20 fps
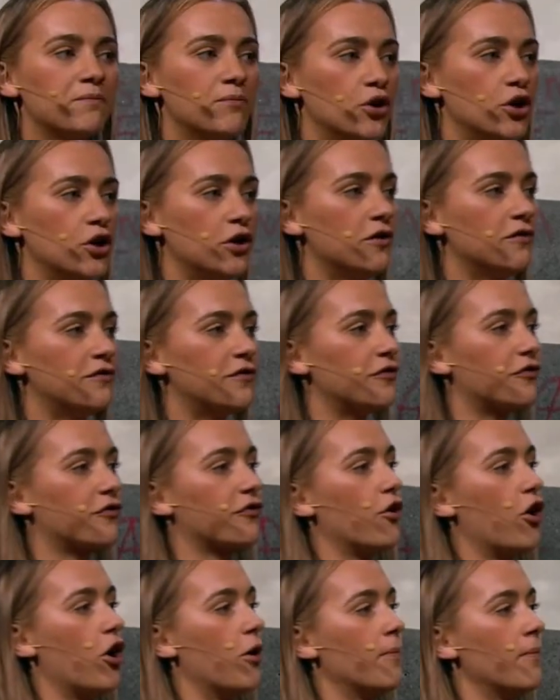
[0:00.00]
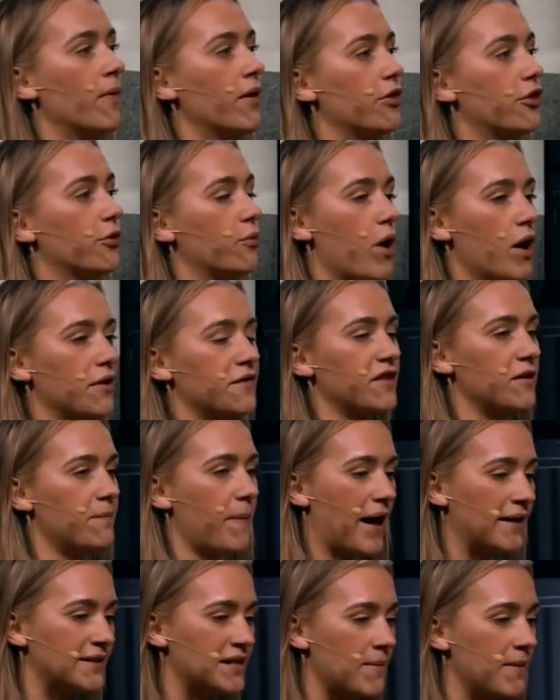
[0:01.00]
move from the world of the
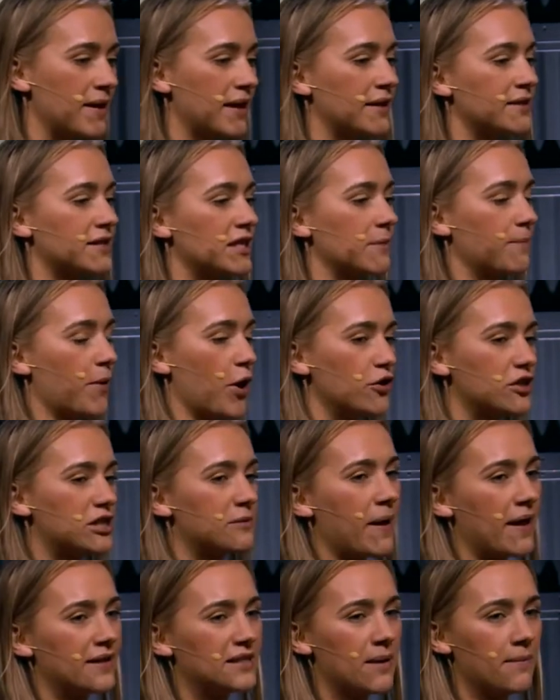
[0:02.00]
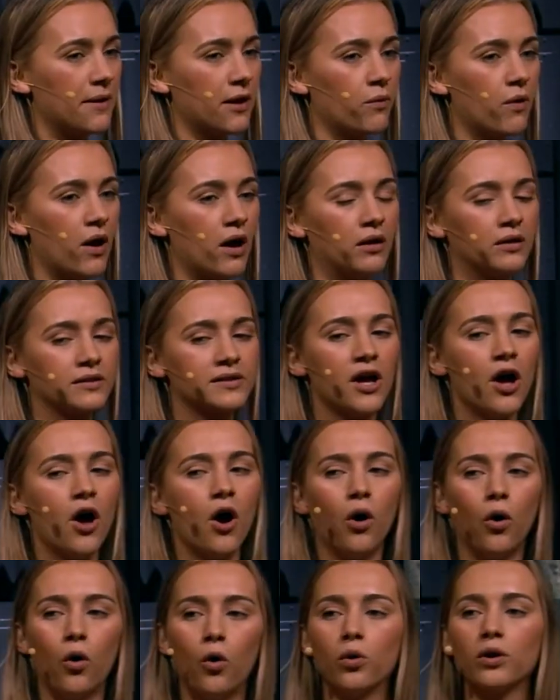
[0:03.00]
pandemic into the post-pandemic world,
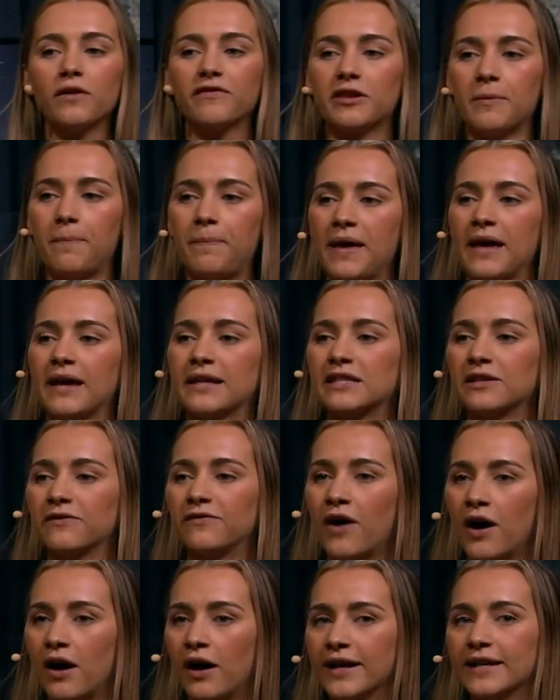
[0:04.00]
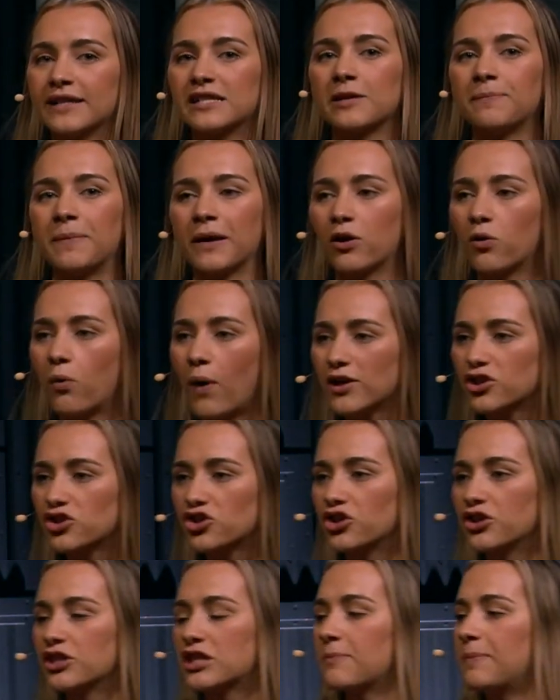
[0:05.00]
all of the big divides, the big
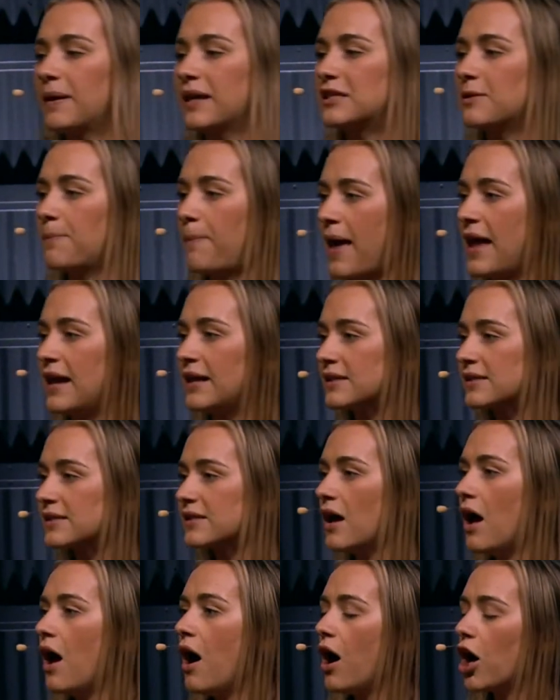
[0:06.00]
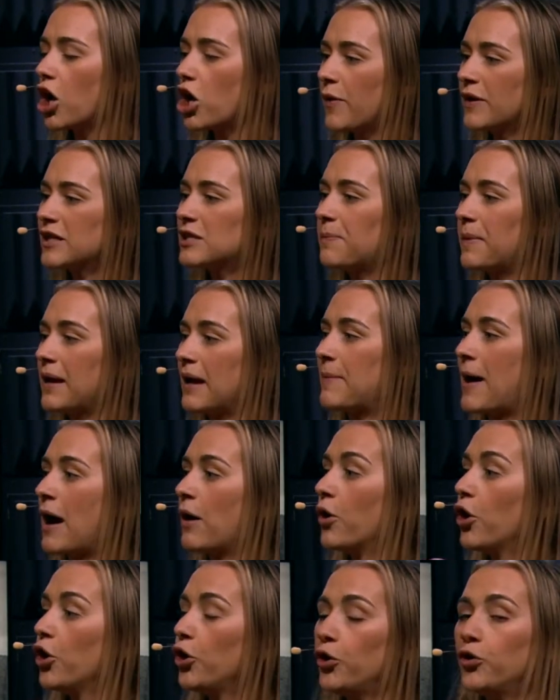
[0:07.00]
questions, the big debates are going to be
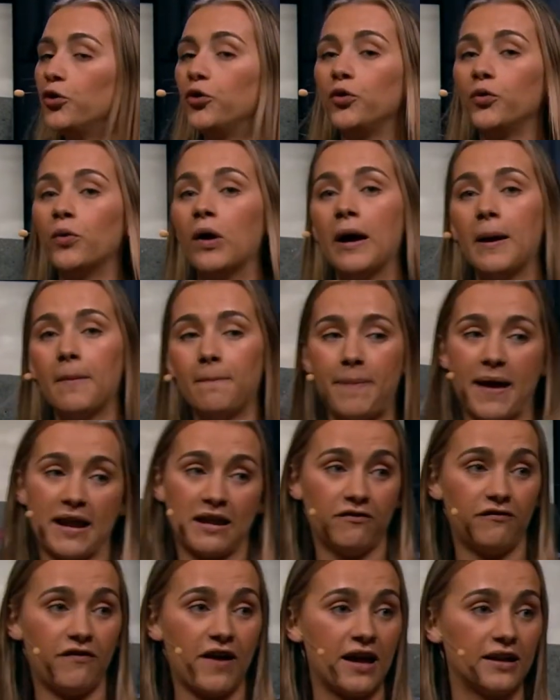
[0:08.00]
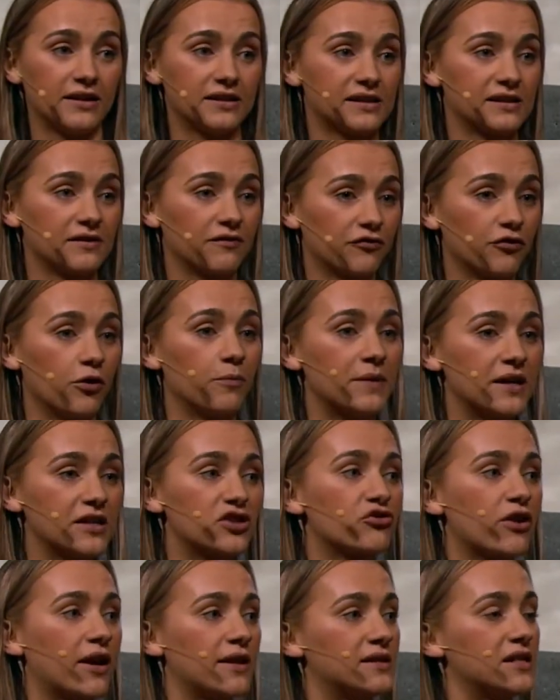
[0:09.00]
about who benefits from
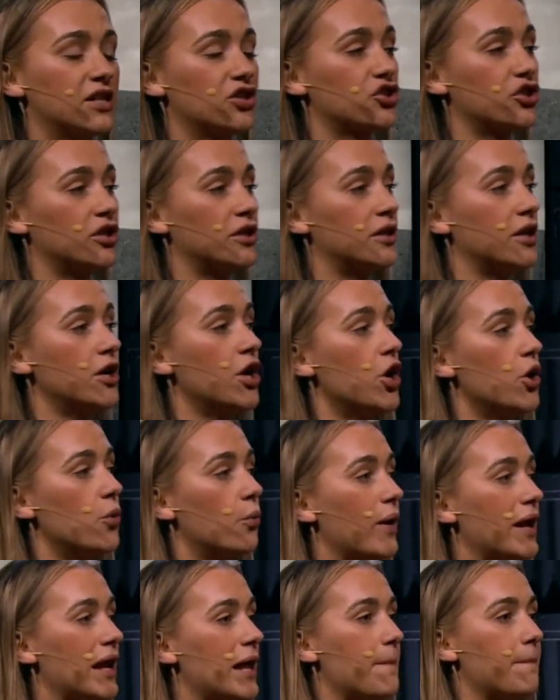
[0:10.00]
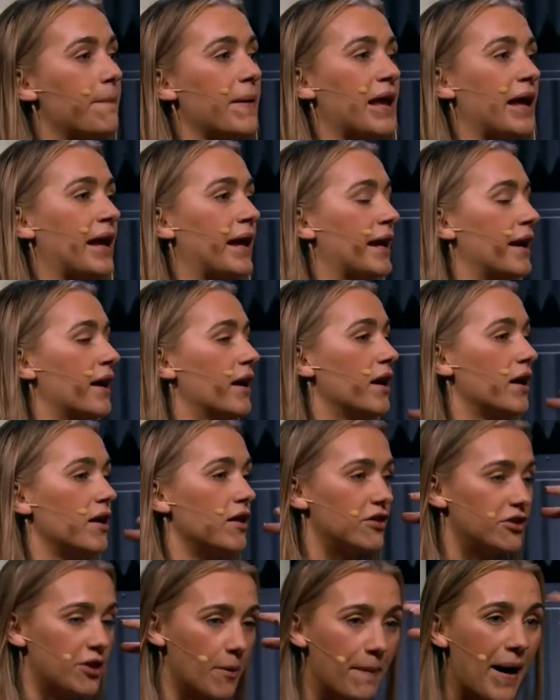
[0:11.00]
this transition. Will it be
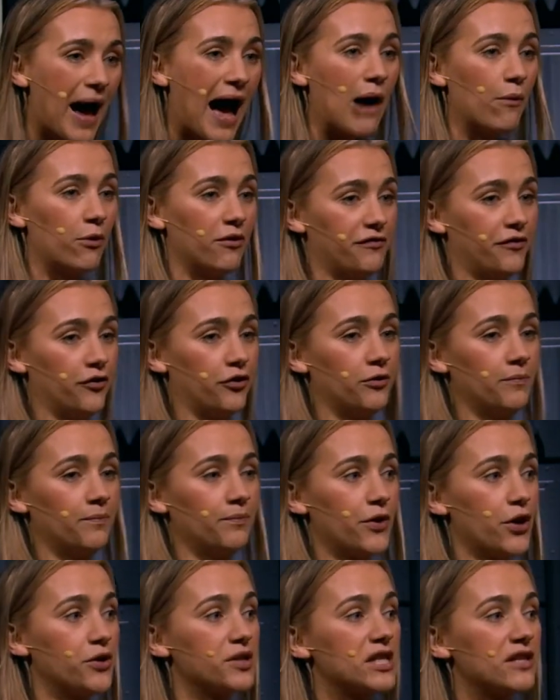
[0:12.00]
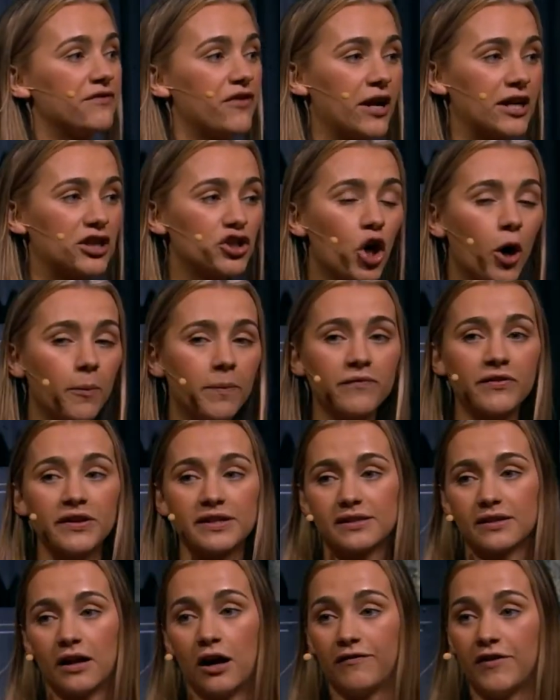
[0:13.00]
the powerful, those at the very top
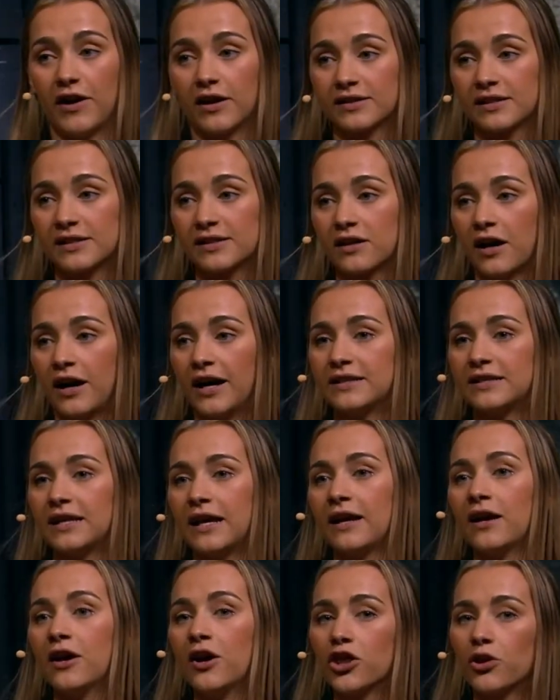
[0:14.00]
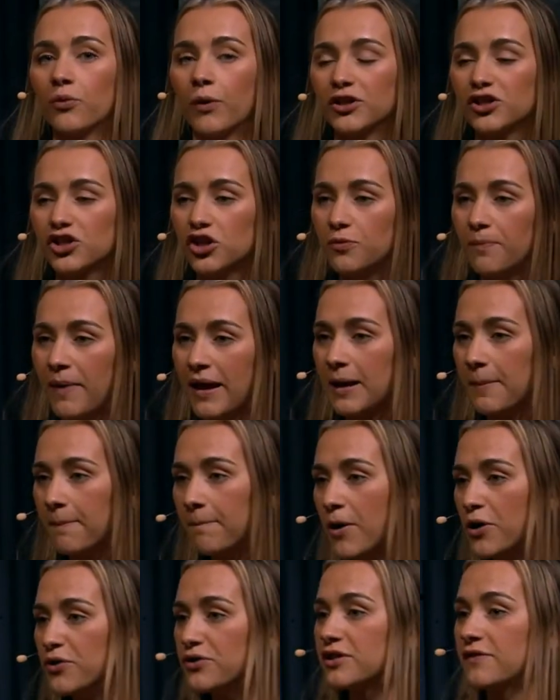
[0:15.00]
of our society, the ones who make
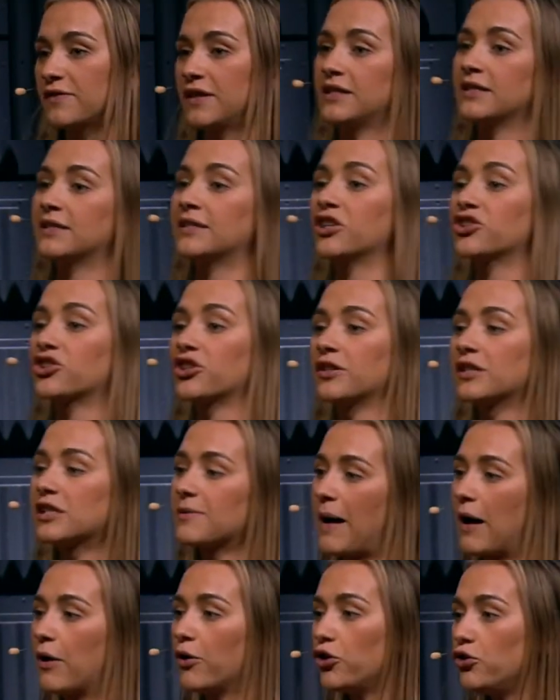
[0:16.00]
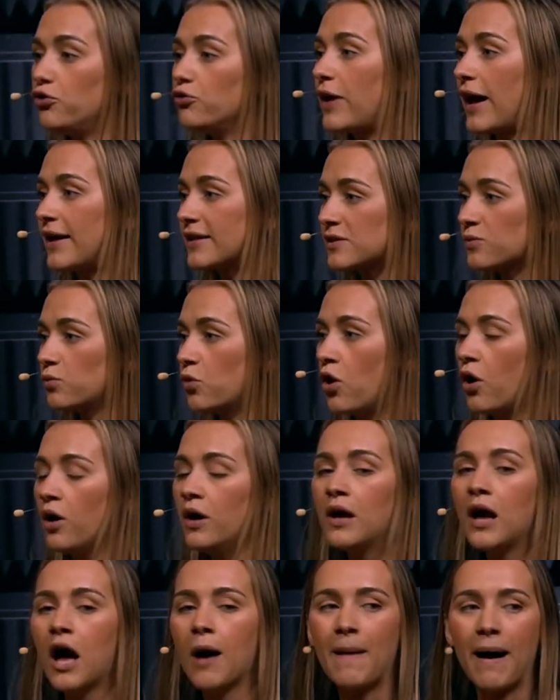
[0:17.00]
most of the decisions about who gets what,
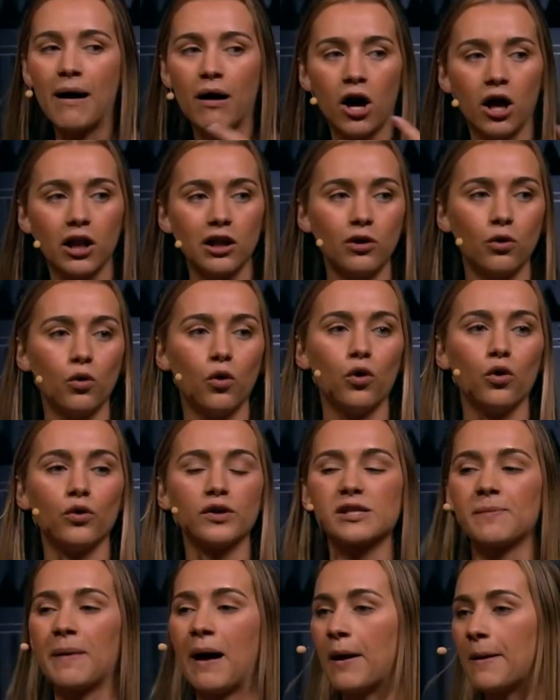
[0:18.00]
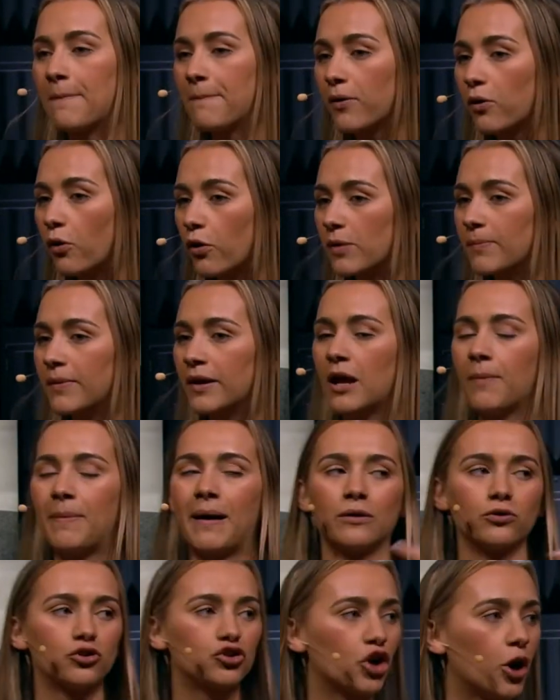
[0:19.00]
about our laws, about employment,
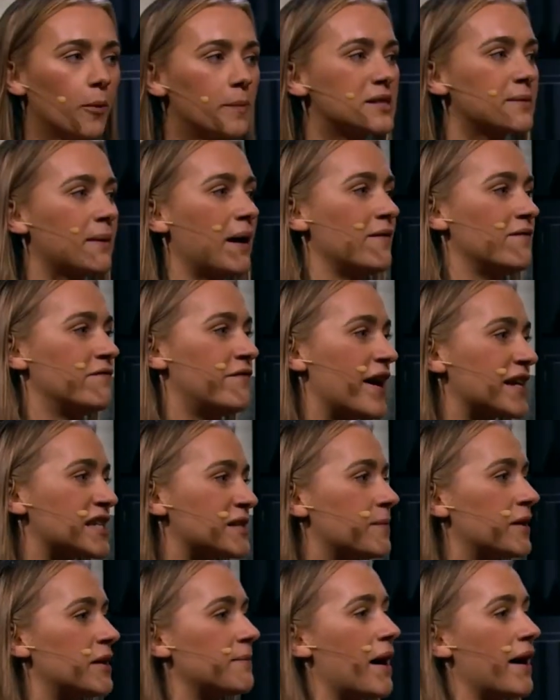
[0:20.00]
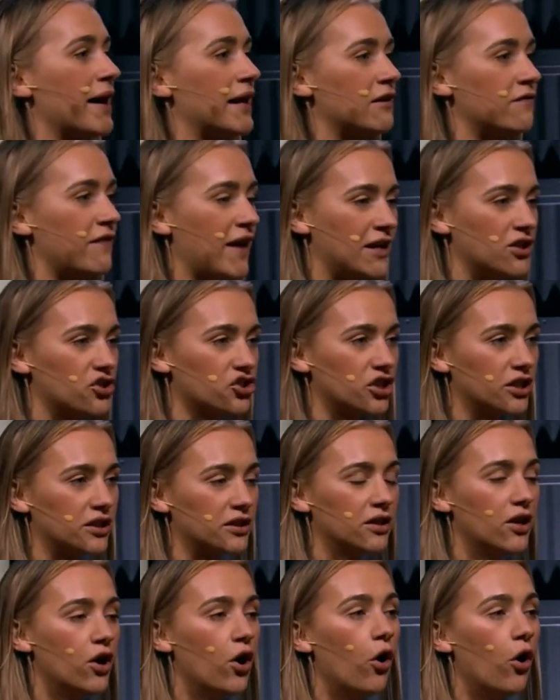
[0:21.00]
about jobs, about investment, about innovation?